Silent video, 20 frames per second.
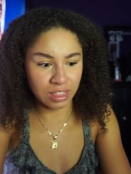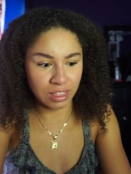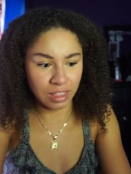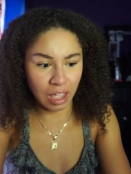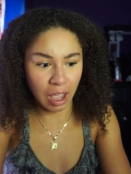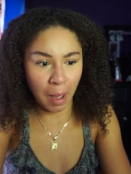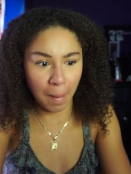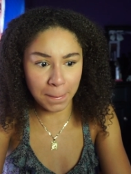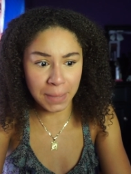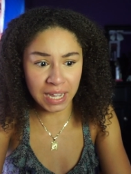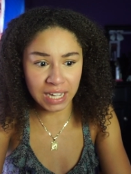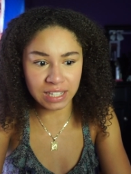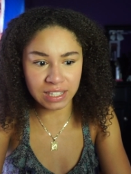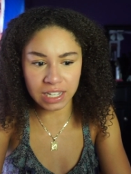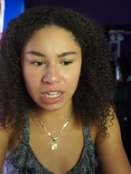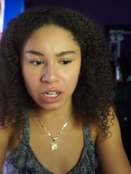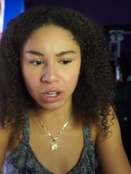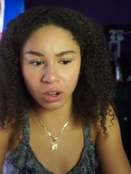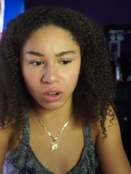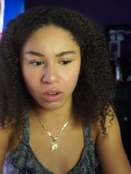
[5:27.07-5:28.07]
a big
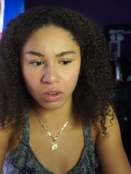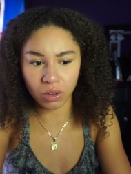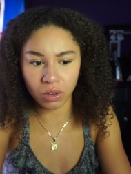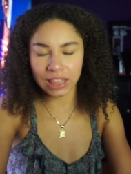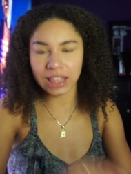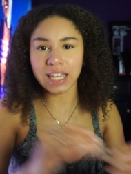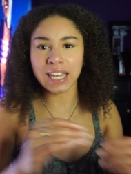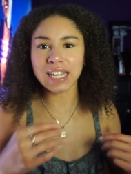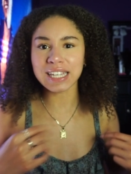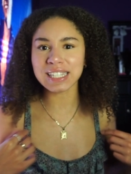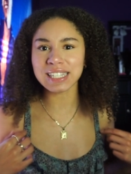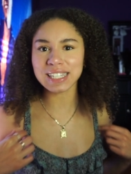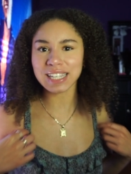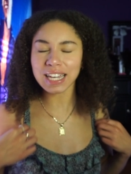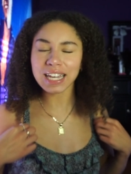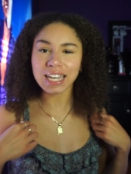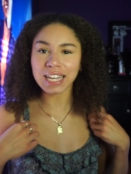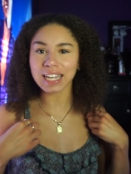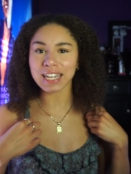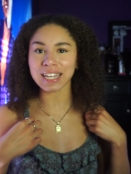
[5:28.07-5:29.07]
deal. This
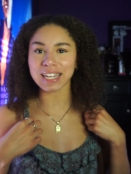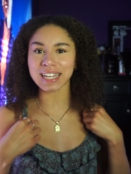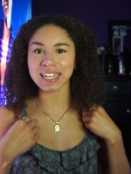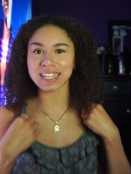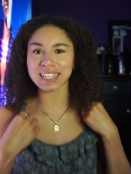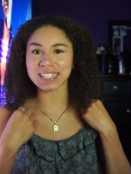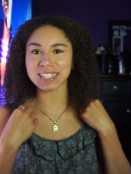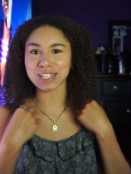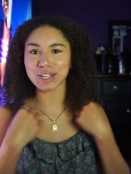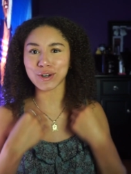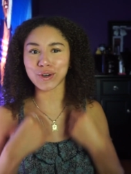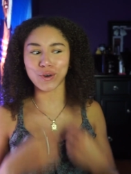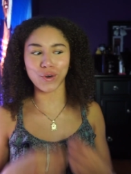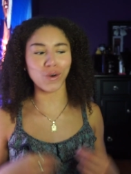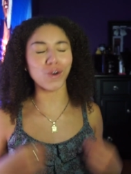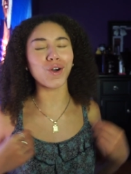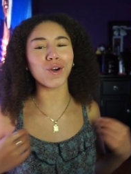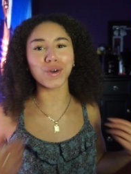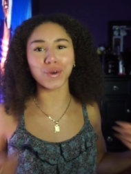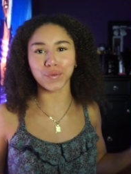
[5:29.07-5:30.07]
is
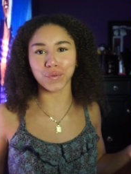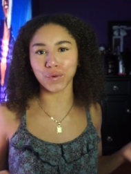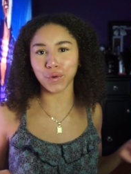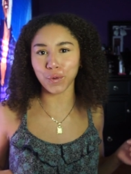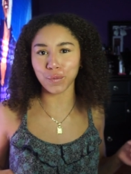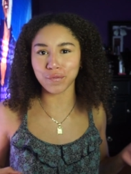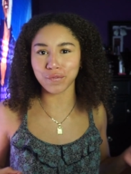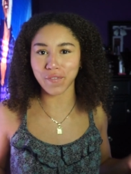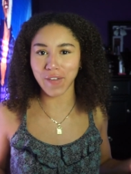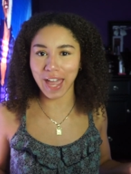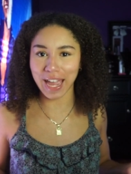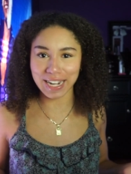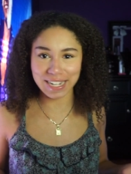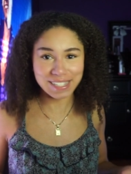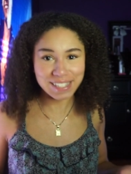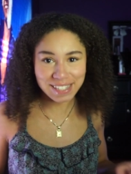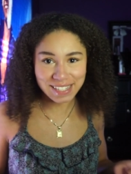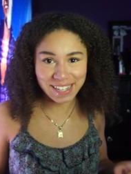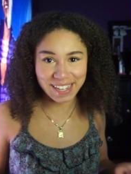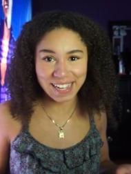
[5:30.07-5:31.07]
girl group
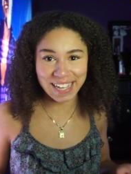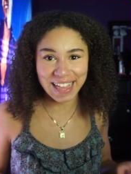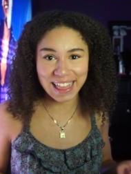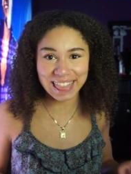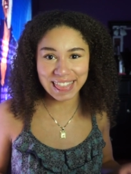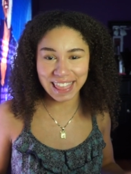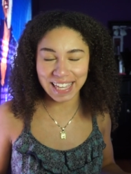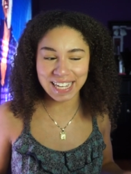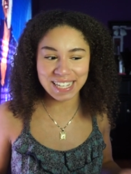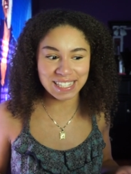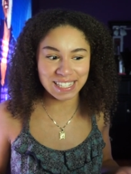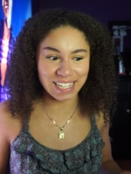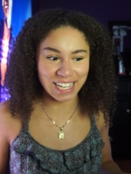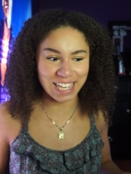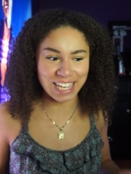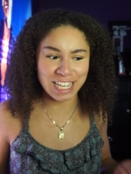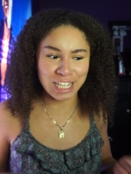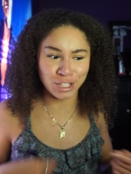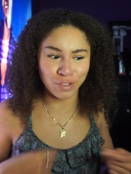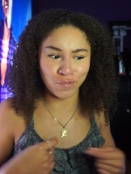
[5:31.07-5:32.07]
fantasy. This
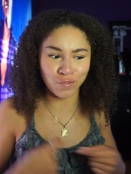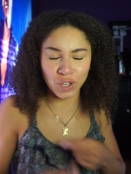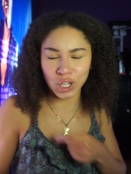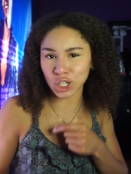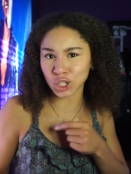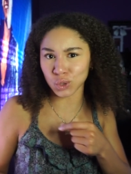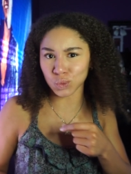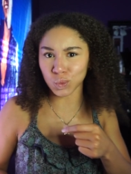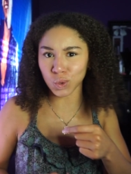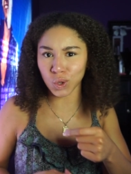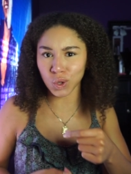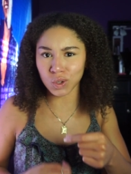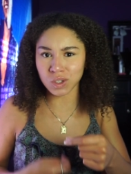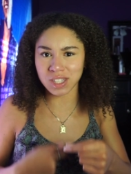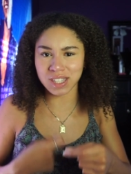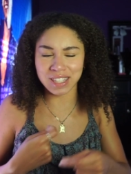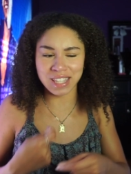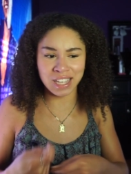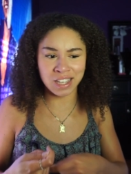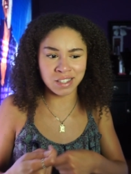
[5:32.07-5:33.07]
is
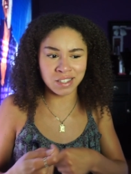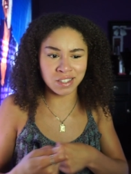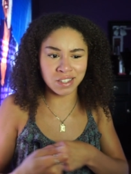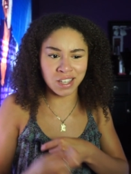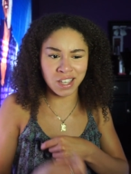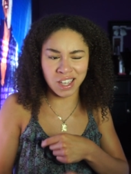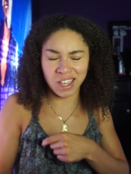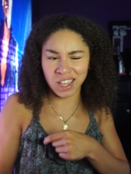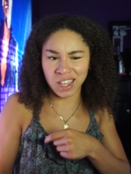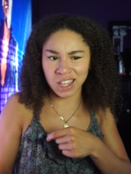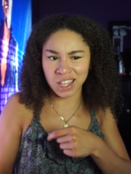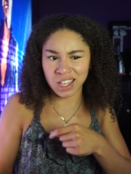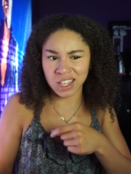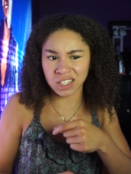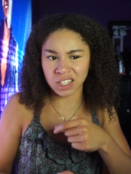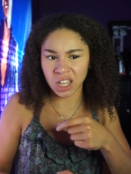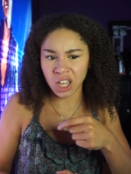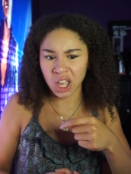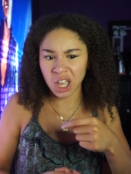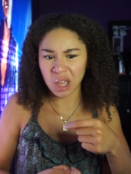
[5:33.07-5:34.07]
visuals. This
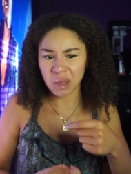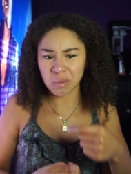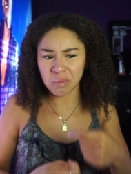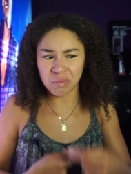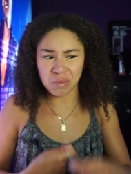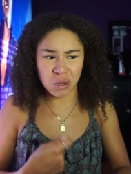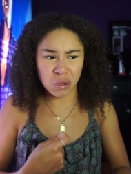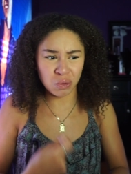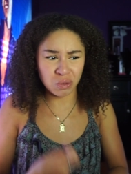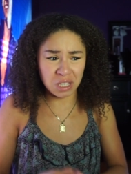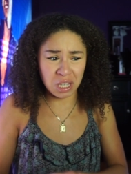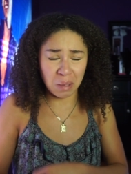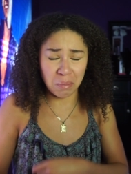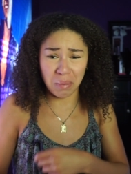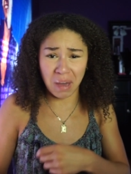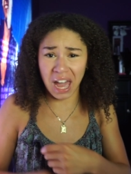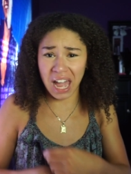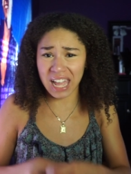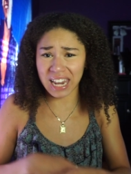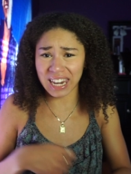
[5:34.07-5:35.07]
is music,
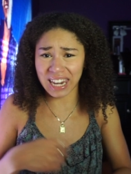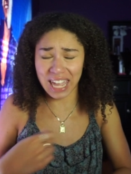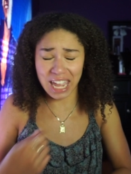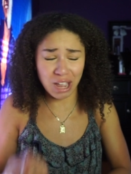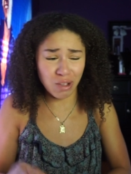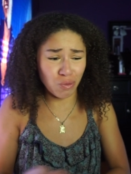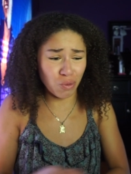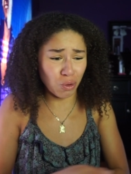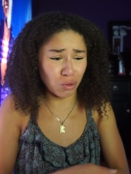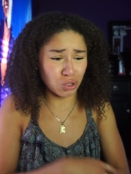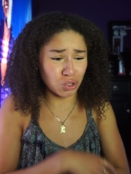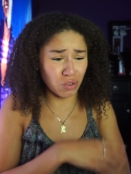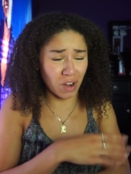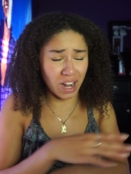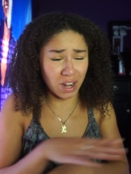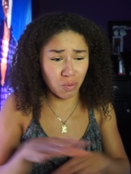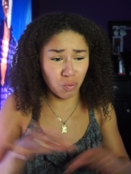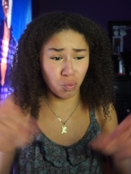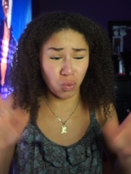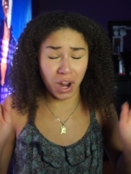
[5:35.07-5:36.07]
bilingual,
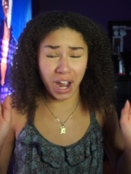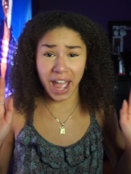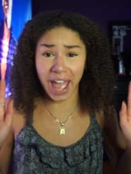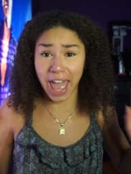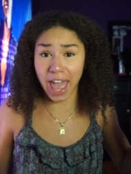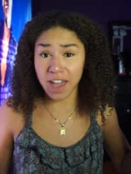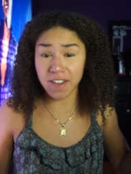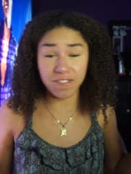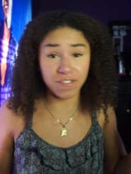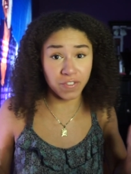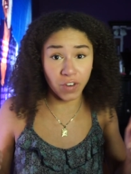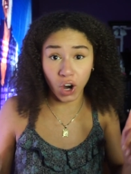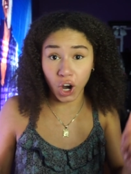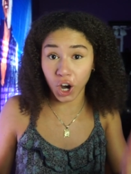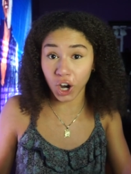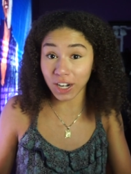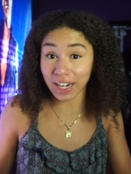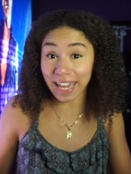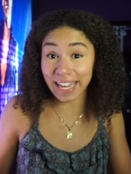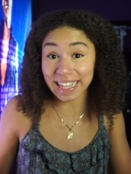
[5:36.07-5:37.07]
track,
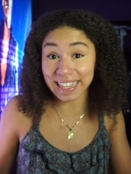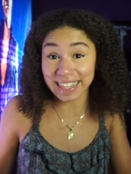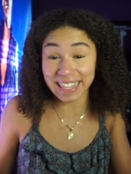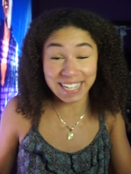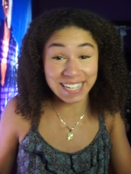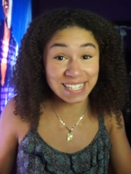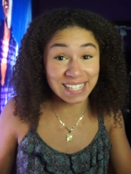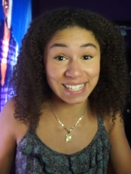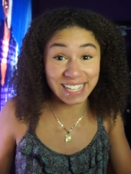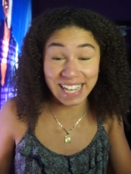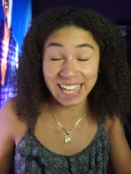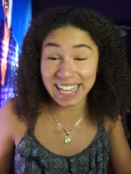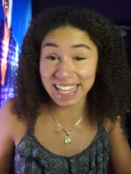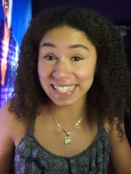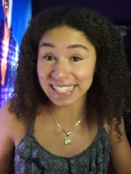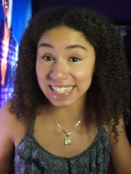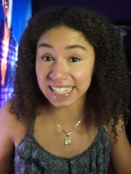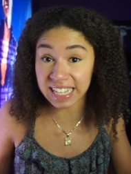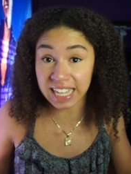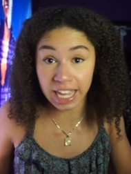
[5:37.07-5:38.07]
whatever. Like, this
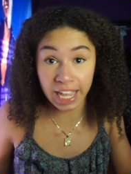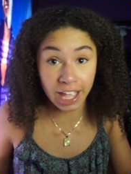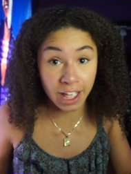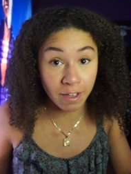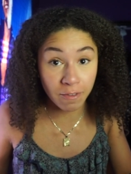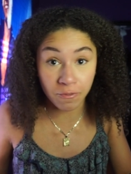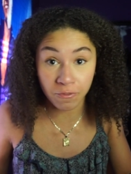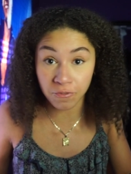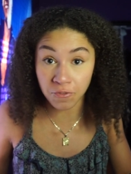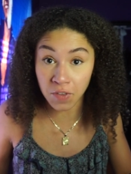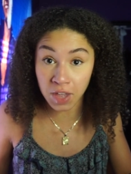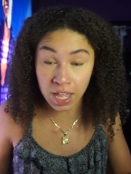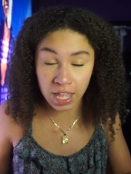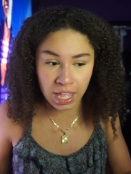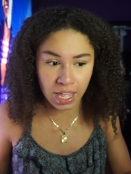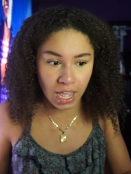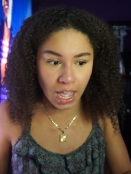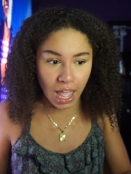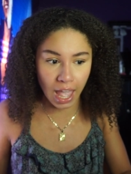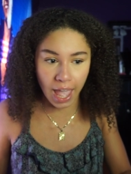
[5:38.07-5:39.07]
is
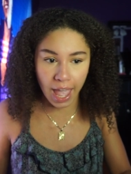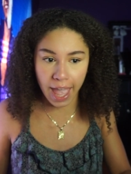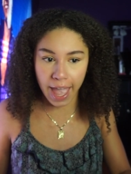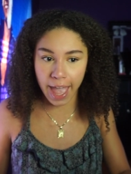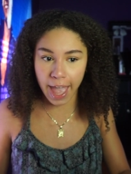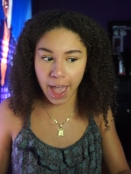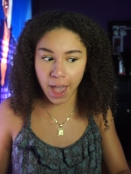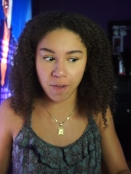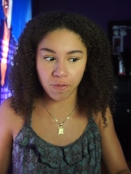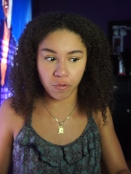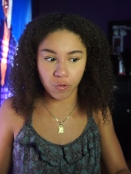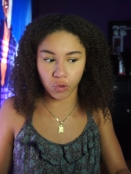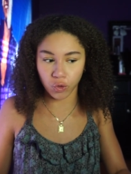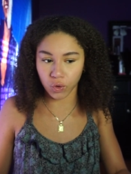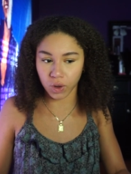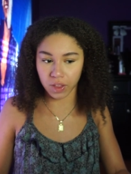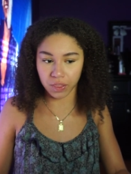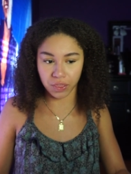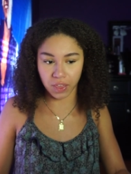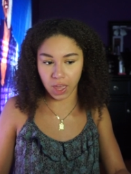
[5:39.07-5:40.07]
giving
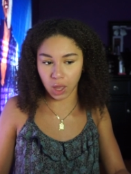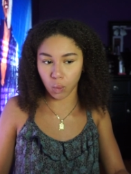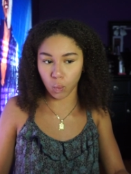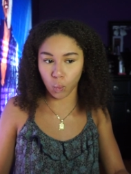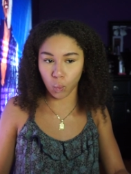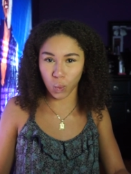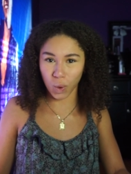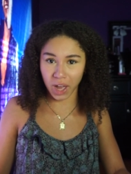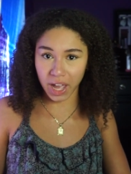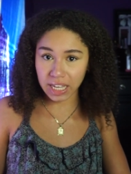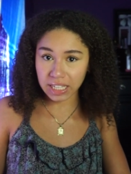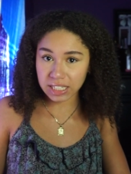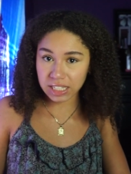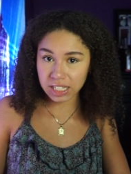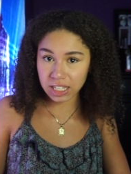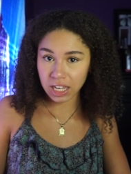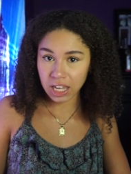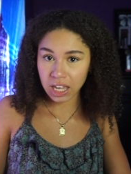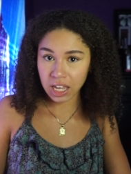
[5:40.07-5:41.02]
everything. What?